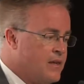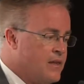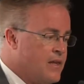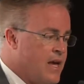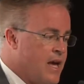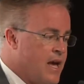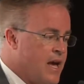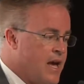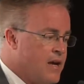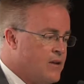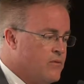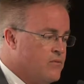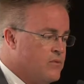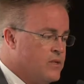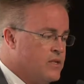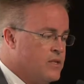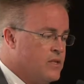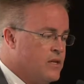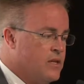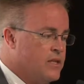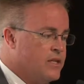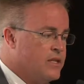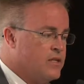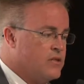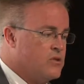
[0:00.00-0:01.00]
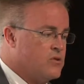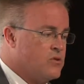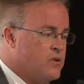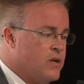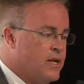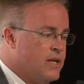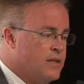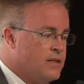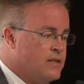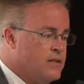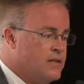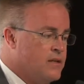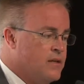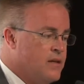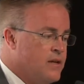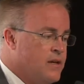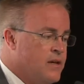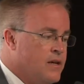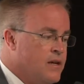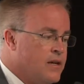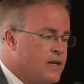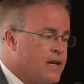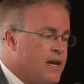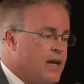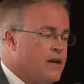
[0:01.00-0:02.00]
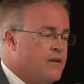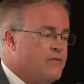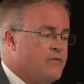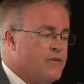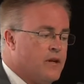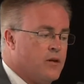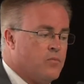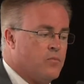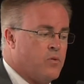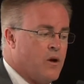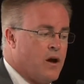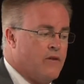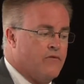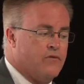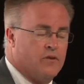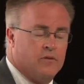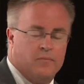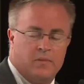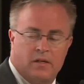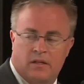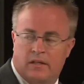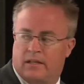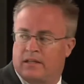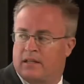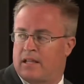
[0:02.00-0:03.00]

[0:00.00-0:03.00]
that resilience traits can affect profitability in